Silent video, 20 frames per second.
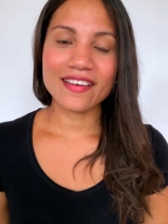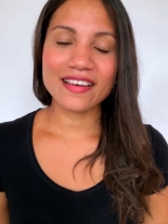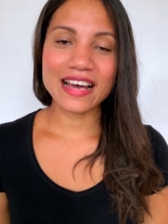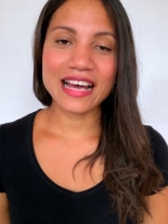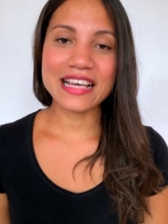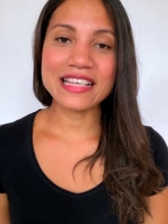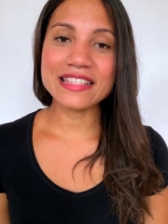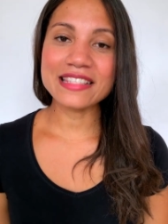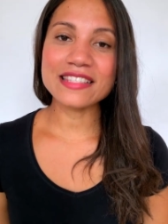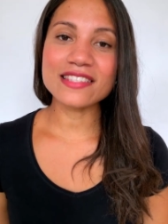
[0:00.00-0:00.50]

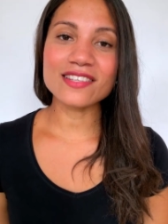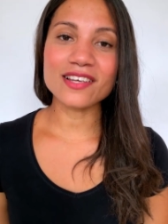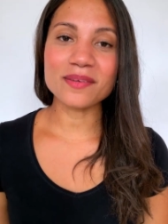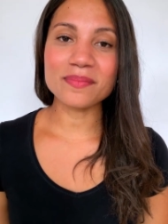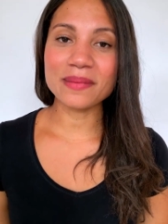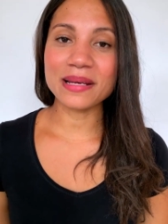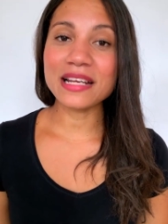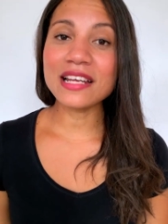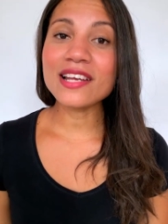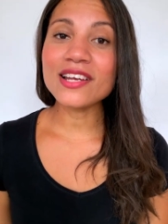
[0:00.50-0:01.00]
guys,
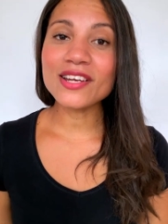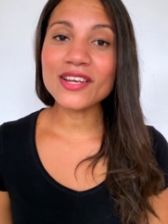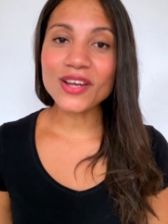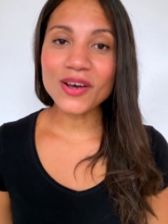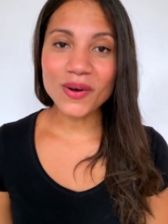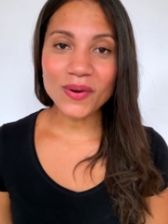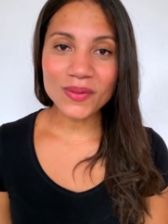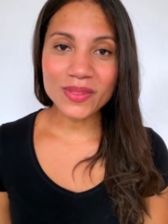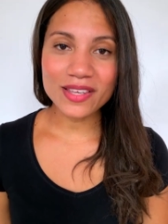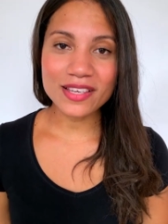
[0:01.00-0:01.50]
not many
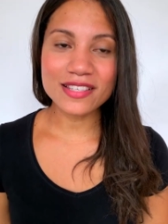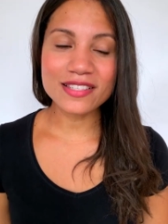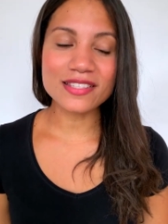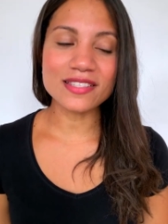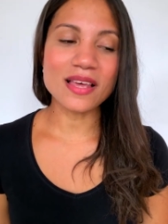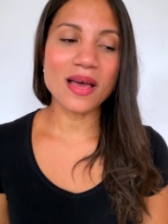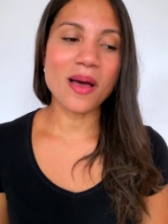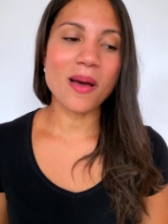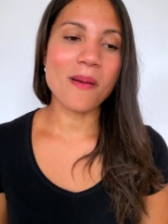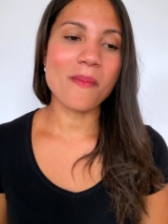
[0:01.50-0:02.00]
know
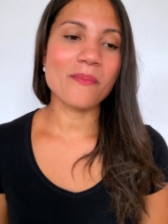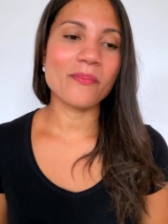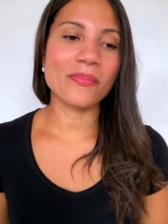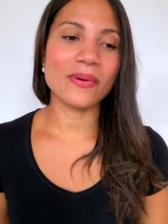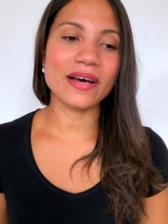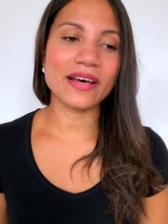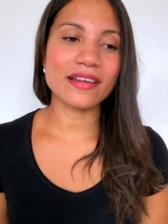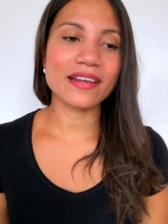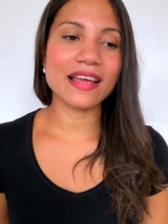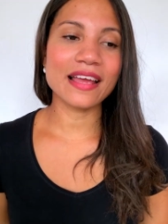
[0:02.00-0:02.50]
this,
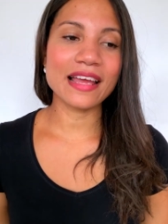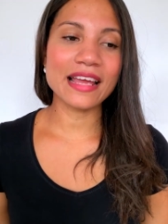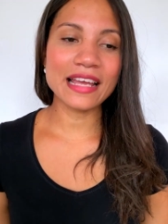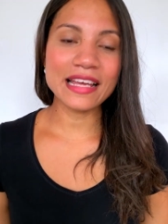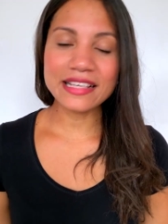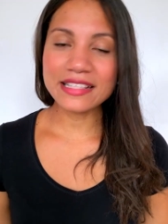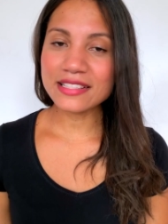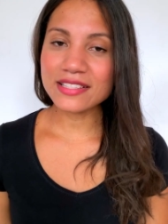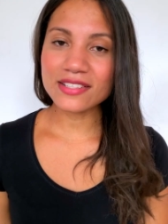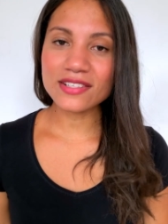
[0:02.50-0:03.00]
but
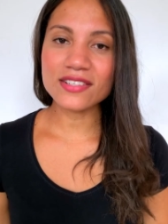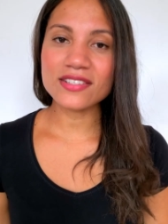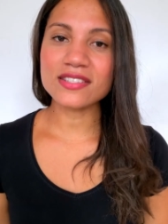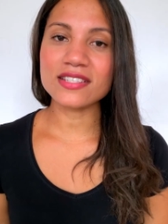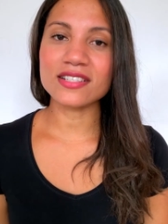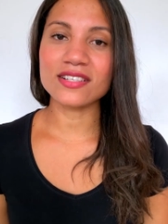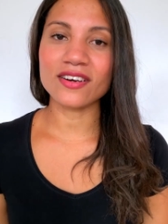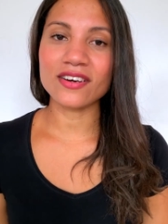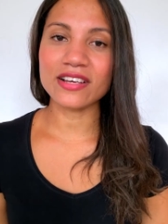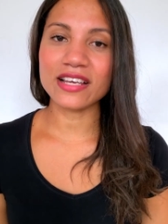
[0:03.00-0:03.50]

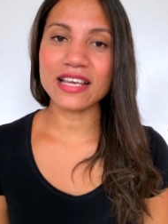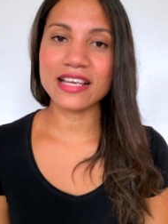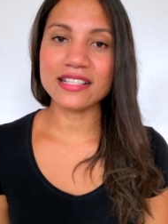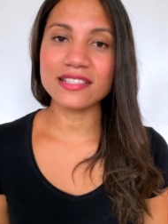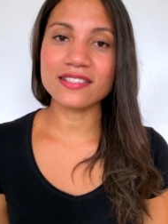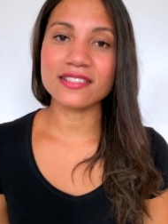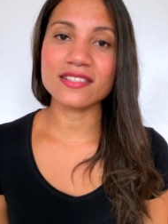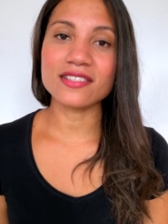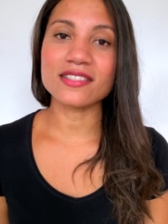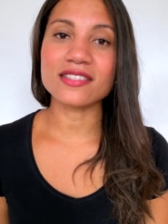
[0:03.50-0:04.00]
angels and
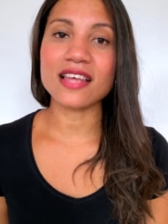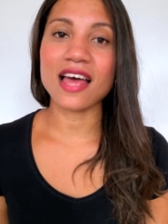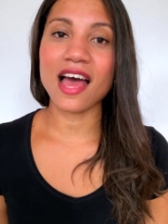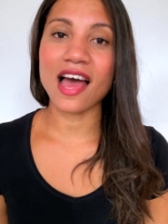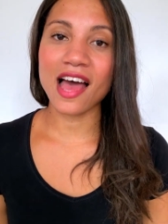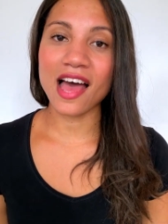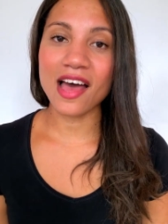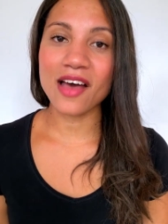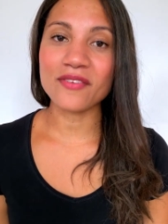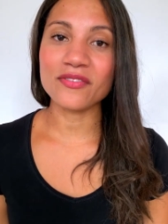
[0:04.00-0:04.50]
archangels
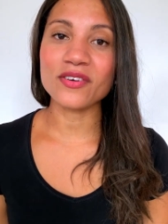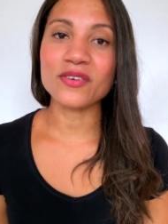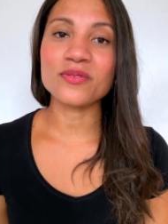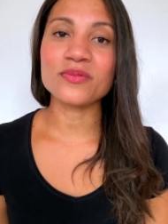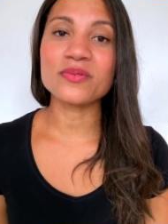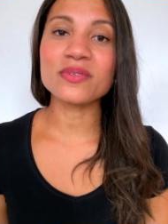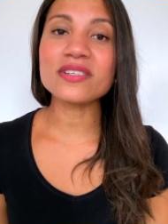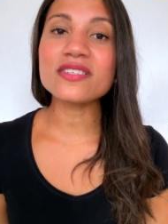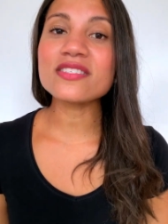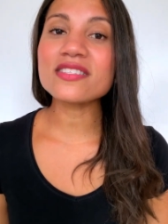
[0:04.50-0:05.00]
have a
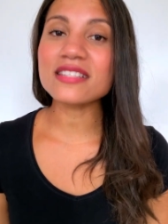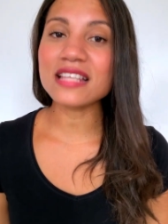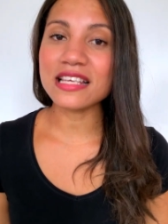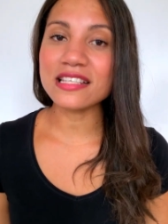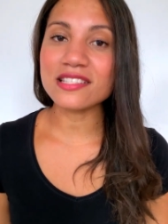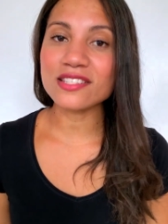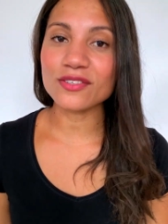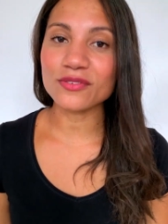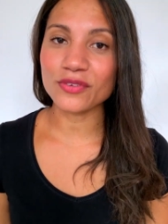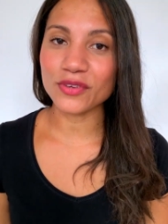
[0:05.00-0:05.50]
real
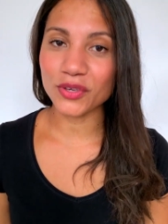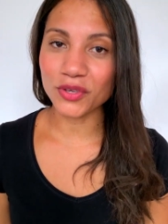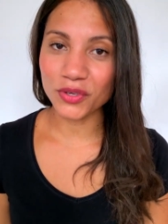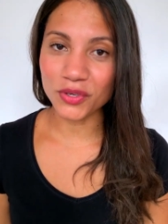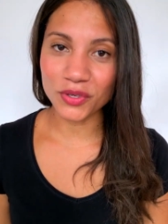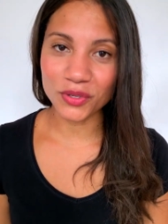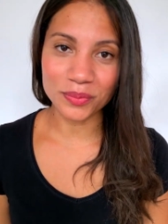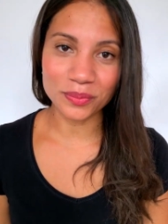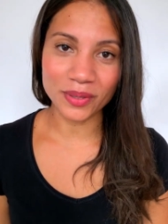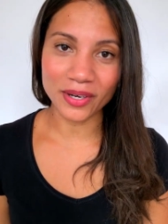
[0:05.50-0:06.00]
sense of
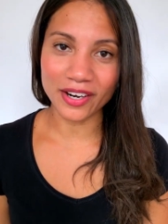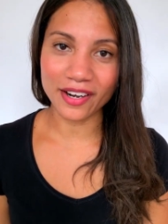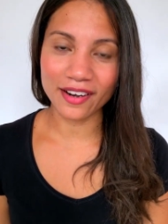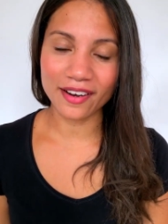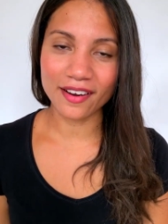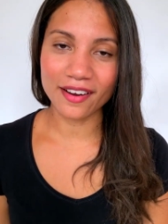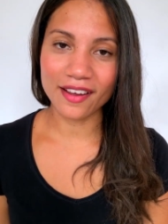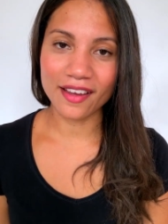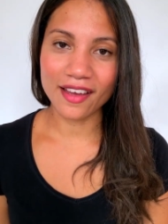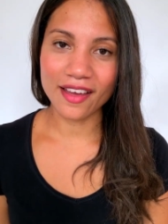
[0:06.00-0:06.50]
humor,